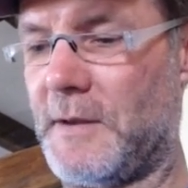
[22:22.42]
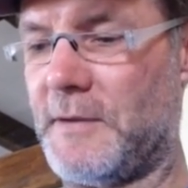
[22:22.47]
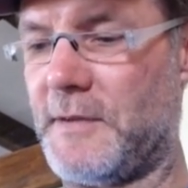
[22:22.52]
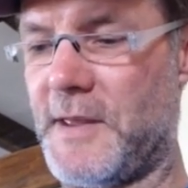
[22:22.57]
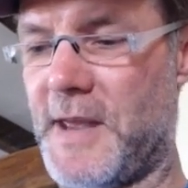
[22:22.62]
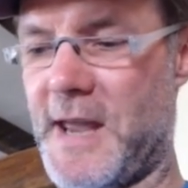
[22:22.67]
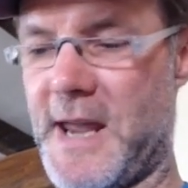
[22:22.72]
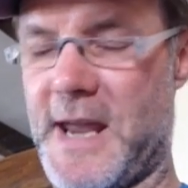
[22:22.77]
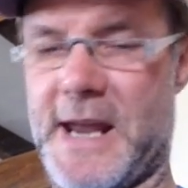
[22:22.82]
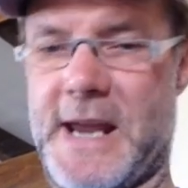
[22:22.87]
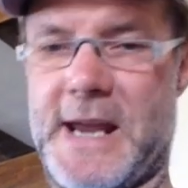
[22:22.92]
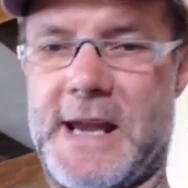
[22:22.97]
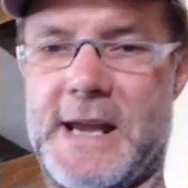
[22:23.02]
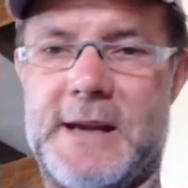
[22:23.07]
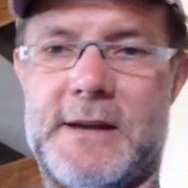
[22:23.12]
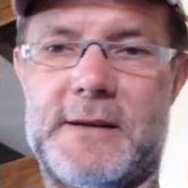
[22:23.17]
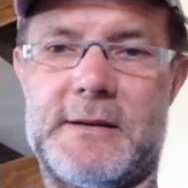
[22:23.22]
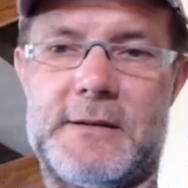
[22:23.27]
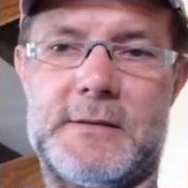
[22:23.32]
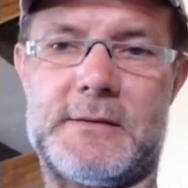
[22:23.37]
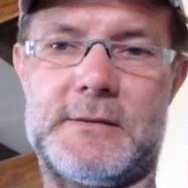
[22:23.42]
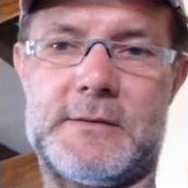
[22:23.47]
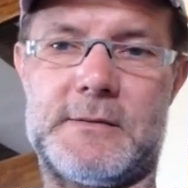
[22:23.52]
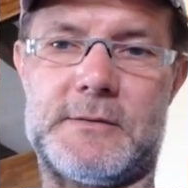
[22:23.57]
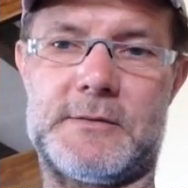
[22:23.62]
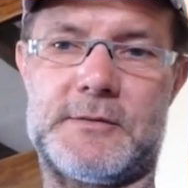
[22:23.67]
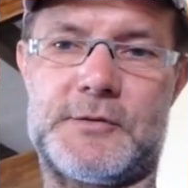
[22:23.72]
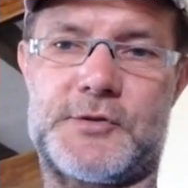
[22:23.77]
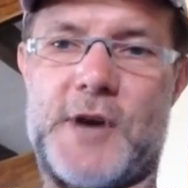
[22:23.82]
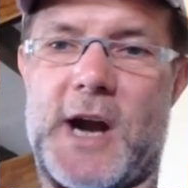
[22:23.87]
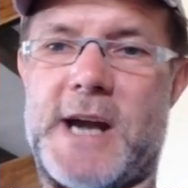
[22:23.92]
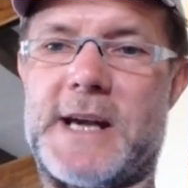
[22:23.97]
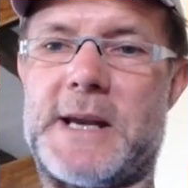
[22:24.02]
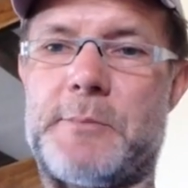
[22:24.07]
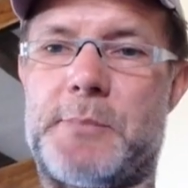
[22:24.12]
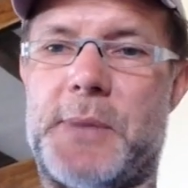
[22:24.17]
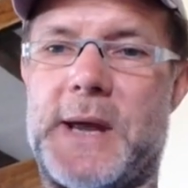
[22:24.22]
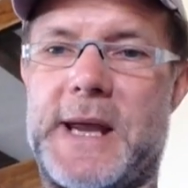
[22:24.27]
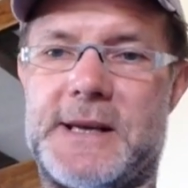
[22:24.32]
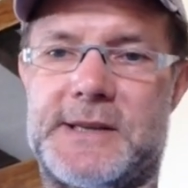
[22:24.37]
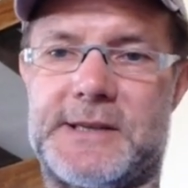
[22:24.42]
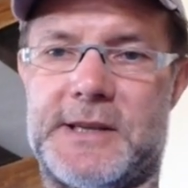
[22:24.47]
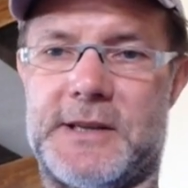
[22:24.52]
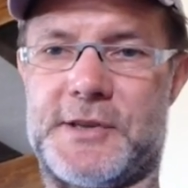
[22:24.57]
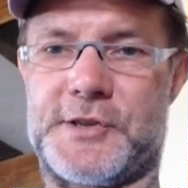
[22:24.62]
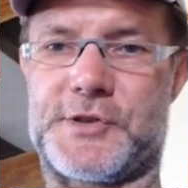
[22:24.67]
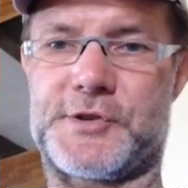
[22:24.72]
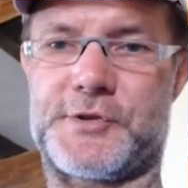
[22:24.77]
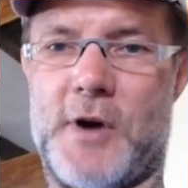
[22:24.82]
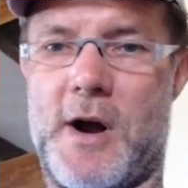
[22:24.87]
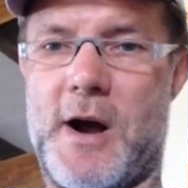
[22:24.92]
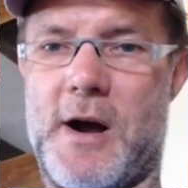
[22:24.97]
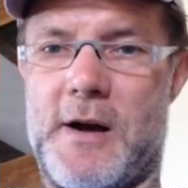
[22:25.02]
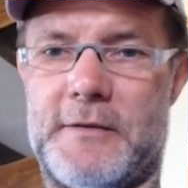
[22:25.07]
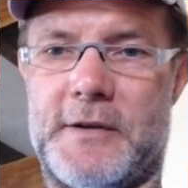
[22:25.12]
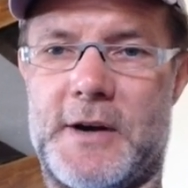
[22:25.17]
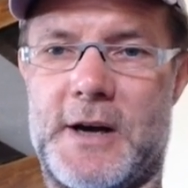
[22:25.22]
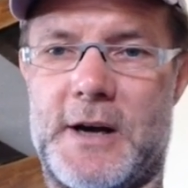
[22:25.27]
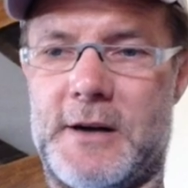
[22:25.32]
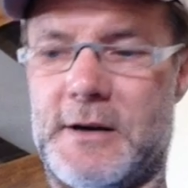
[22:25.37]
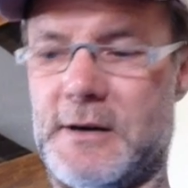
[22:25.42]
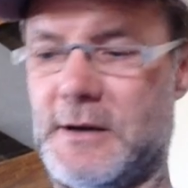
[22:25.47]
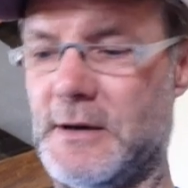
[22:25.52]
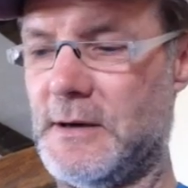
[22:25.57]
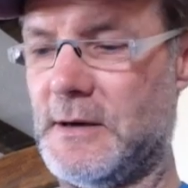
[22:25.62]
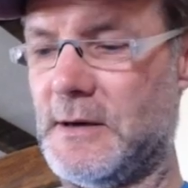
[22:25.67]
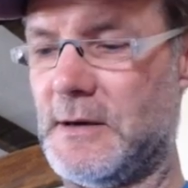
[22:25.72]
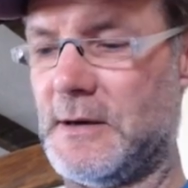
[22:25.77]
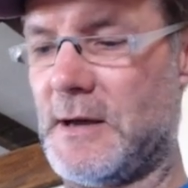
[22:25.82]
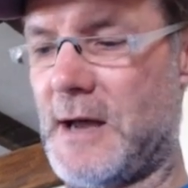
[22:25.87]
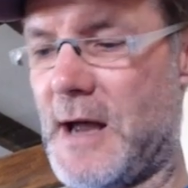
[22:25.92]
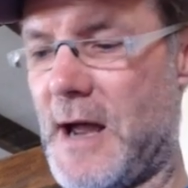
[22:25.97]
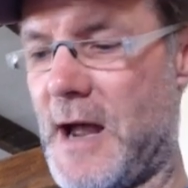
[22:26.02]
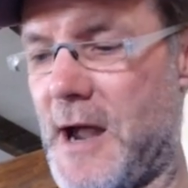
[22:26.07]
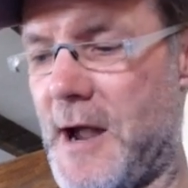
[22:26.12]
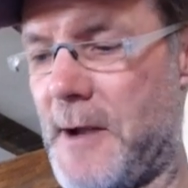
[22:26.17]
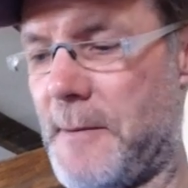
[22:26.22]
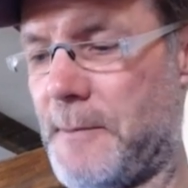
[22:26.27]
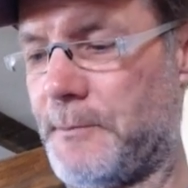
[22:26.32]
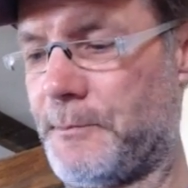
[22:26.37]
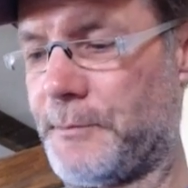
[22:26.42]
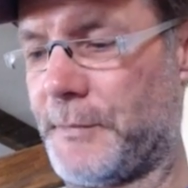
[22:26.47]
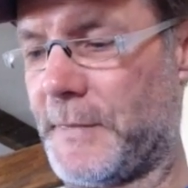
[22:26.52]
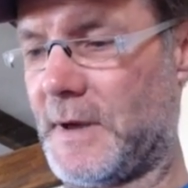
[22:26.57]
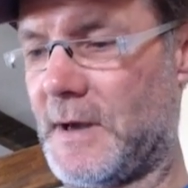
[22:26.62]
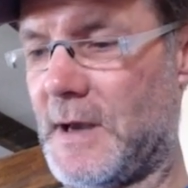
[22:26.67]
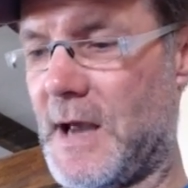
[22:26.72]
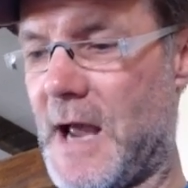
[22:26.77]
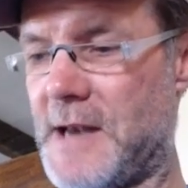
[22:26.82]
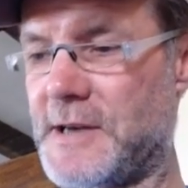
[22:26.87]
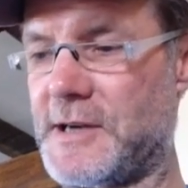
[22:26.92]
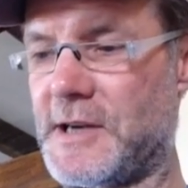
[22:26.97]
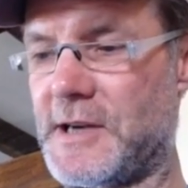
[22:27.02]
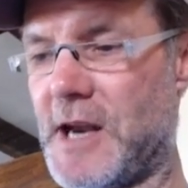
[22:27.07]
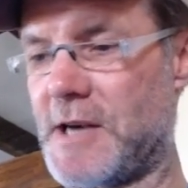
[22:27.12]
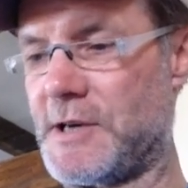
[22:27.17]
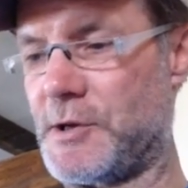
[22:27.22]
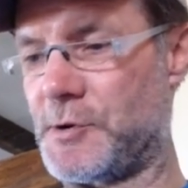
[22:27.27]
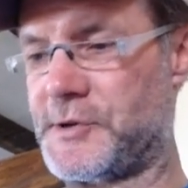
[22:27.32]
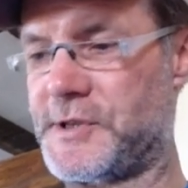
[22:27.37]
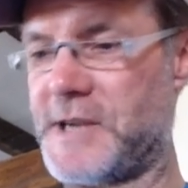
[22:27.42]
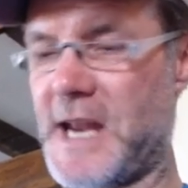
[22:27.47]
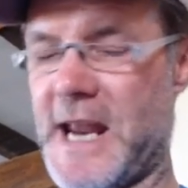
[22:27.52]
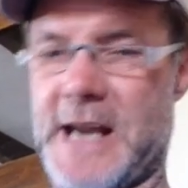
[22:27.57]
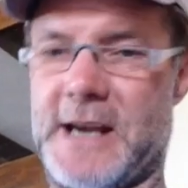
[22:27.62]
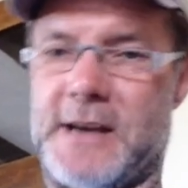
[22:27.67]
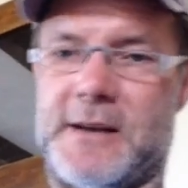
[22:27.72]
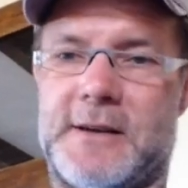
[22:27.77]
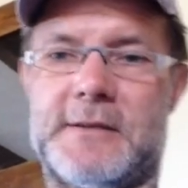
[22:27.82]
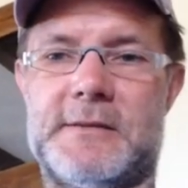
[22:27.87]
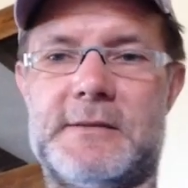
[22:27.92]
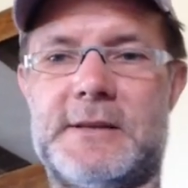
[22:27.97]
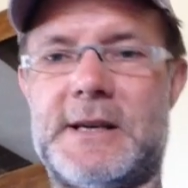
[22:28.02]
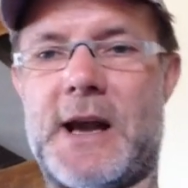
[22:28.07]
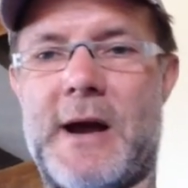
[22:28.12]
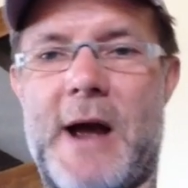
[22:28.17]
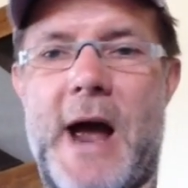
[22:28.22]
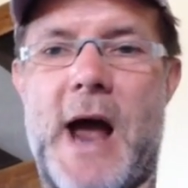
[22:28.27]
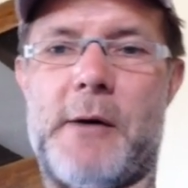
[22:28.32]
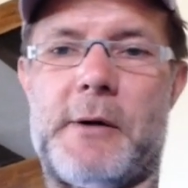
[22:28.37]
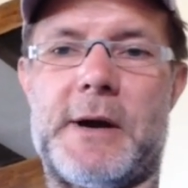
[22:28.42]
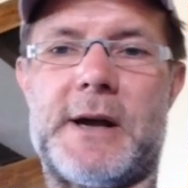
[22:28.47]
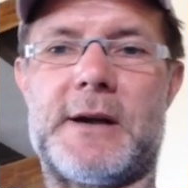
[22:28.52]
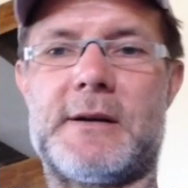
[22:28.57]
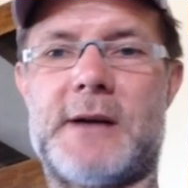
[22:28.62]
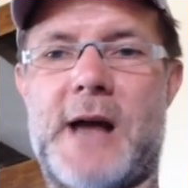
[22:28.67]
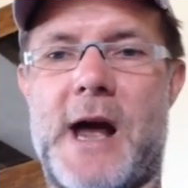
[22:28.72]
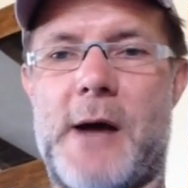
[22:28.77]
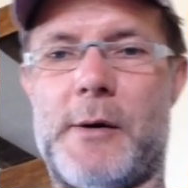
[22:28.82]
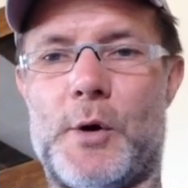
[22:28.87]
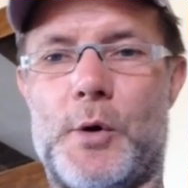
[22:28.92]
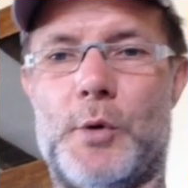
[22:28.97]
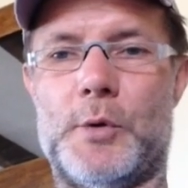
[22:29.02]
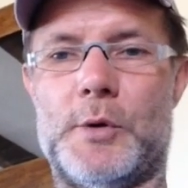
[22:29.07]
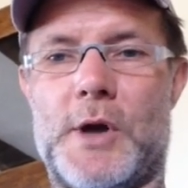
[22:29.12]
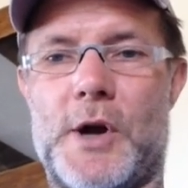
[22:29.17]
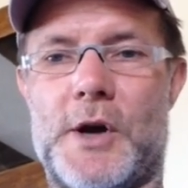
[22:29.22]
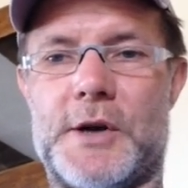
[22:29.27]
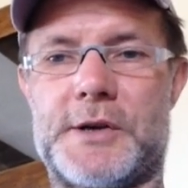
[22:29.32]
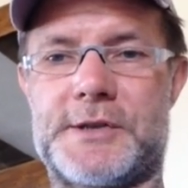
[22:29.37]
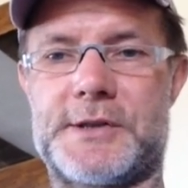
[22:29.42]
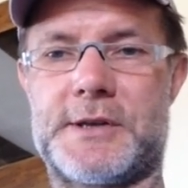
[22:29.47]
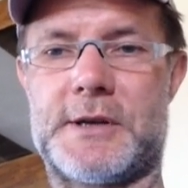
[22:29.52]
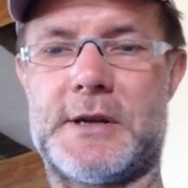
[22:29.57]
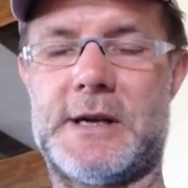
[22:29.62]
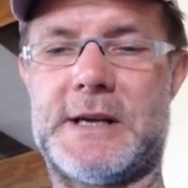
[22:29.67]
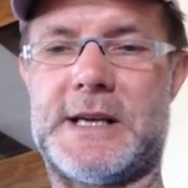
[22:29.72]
the Training Peaks and the Strava, and you'll see how it all looks.